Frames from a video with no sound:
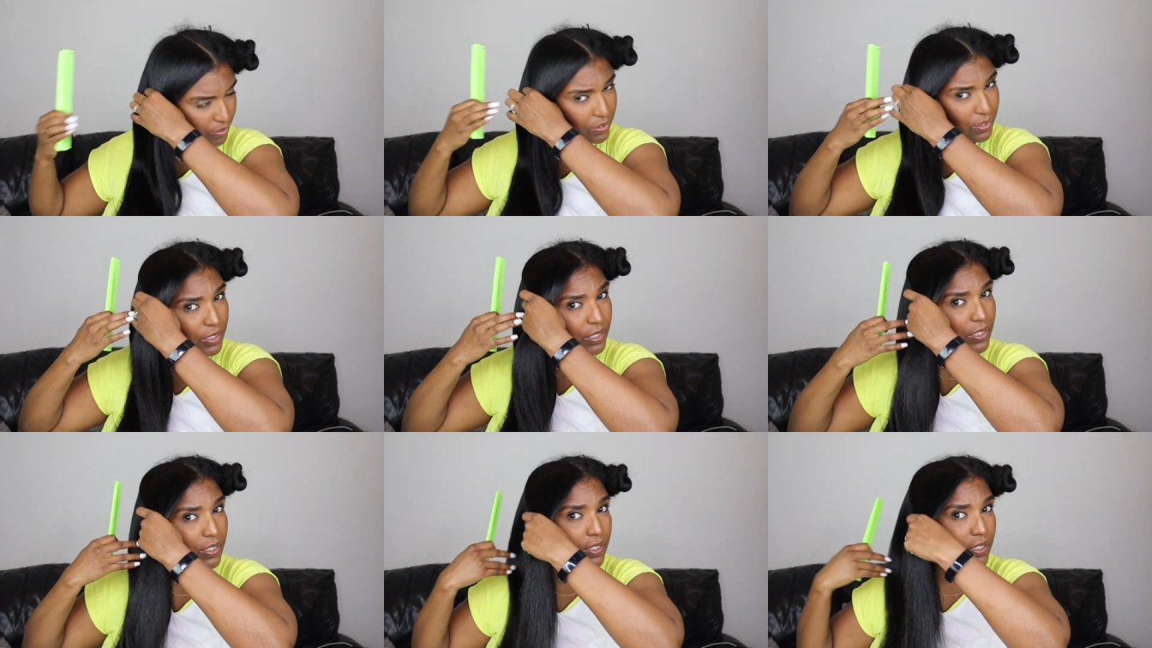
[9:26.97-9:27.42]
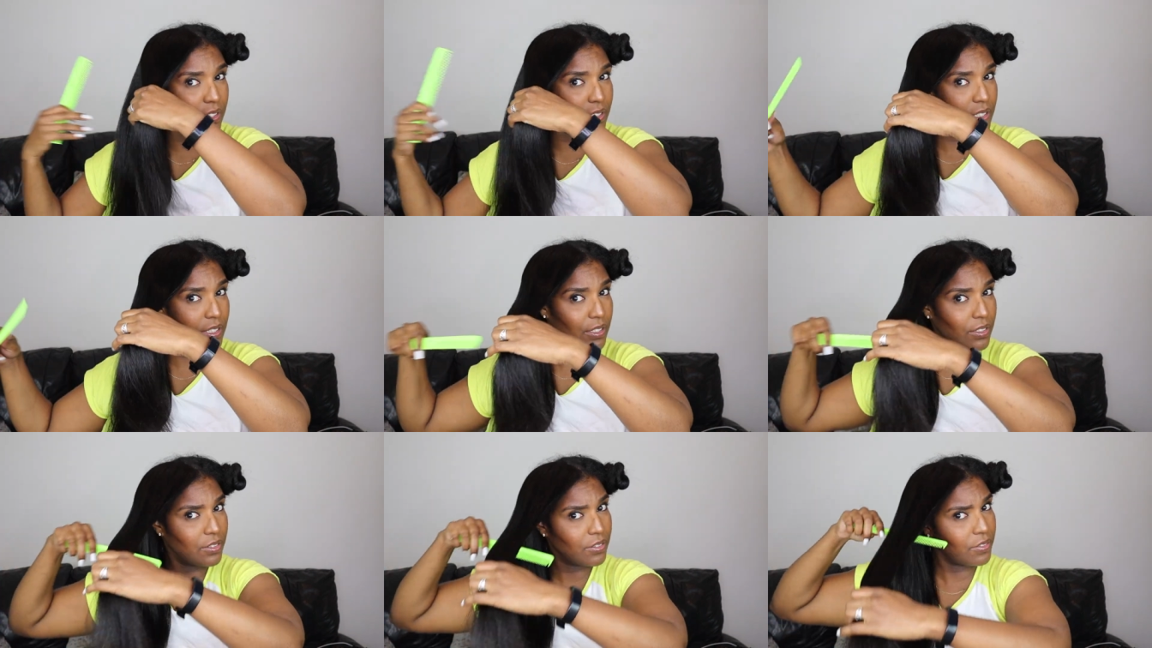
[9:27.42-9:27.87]
All good
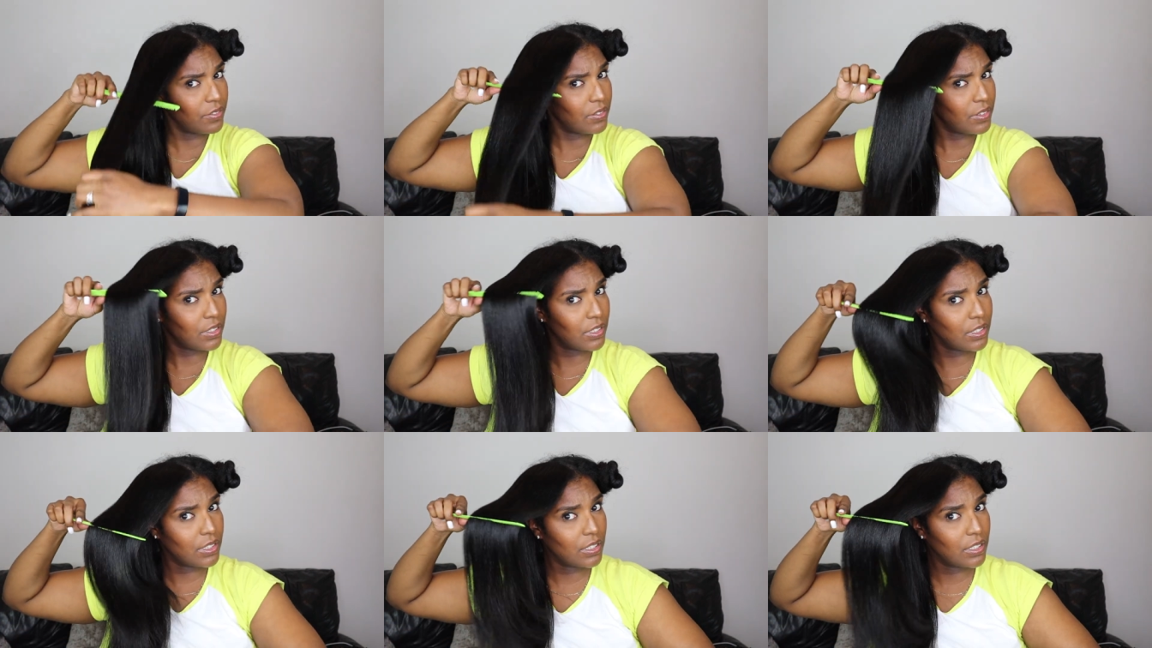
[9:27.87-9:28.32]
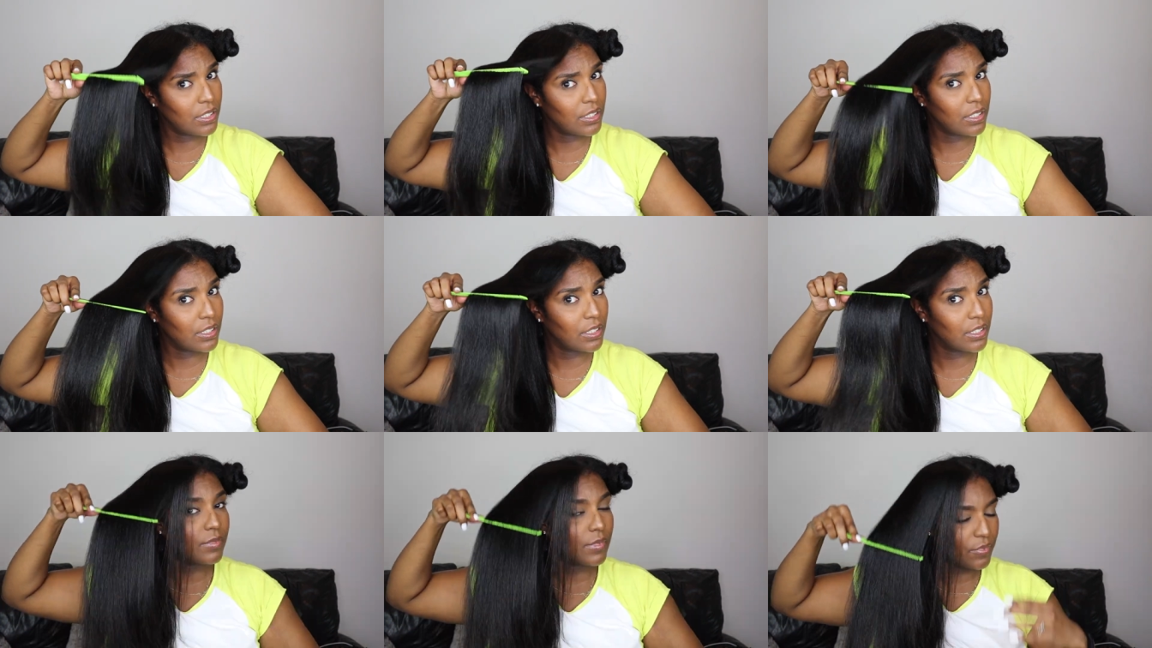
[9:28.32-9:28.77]
so far?
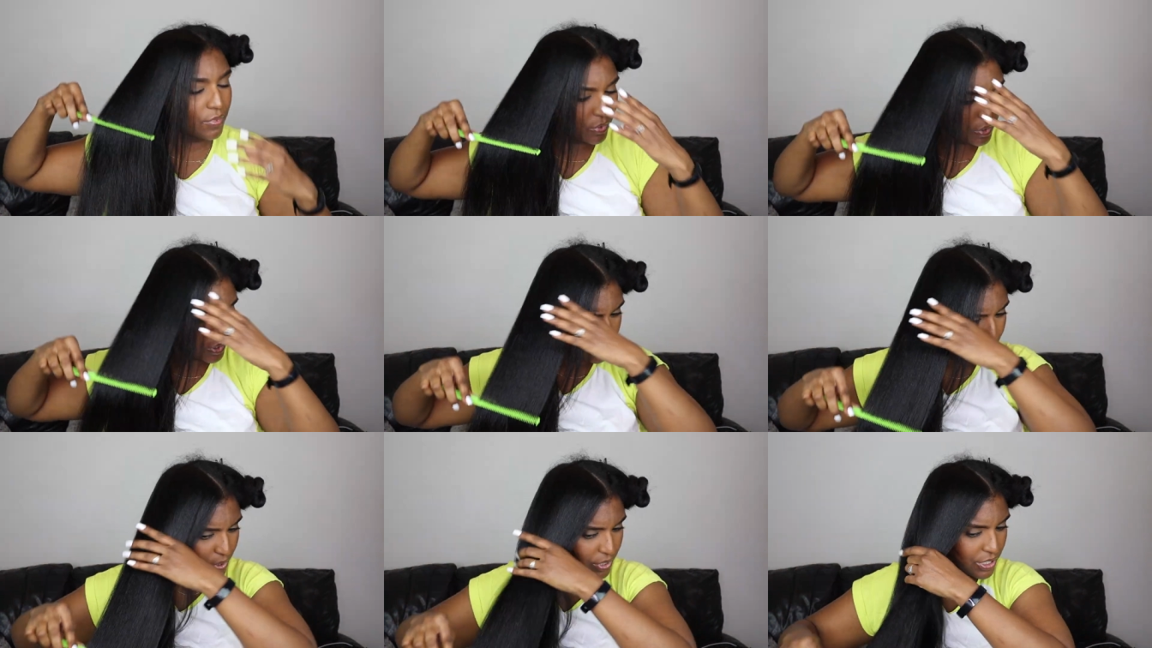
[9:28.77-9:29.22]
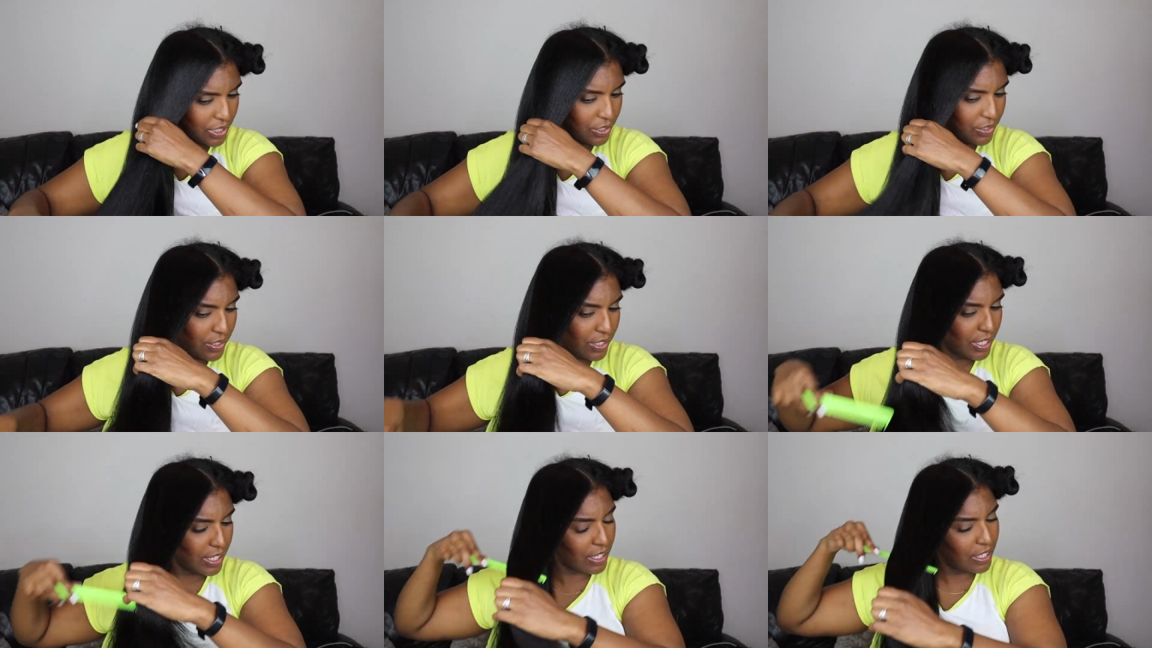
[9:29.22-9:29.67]
I've always wanted to
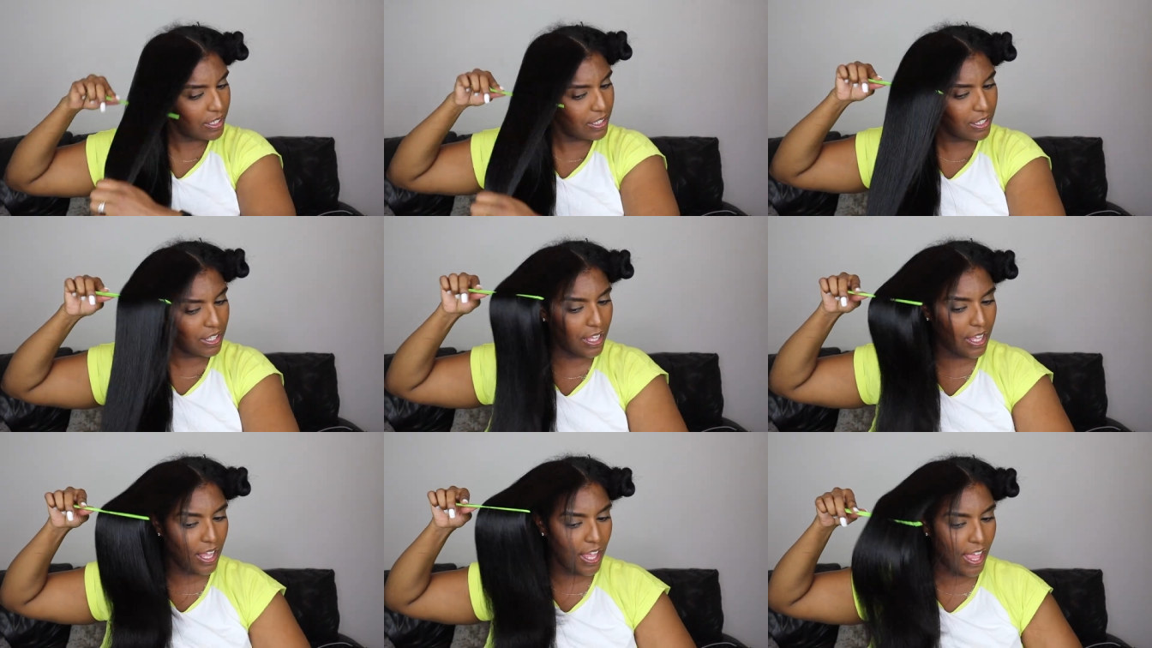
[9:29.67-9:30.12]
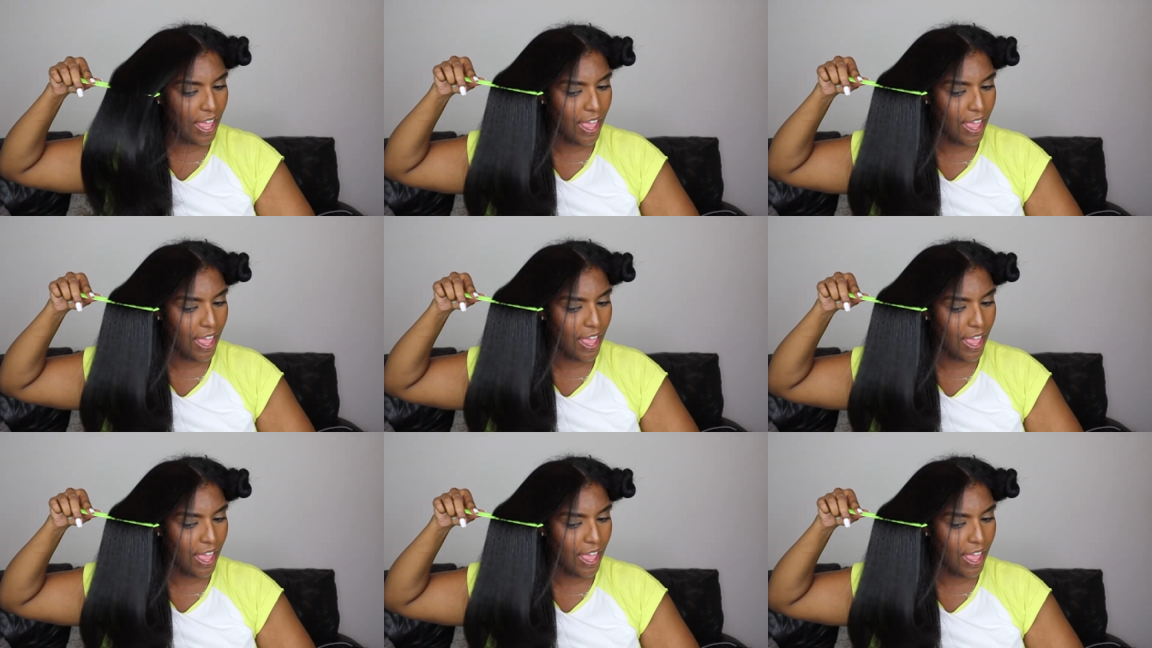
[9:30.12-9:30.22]
do that.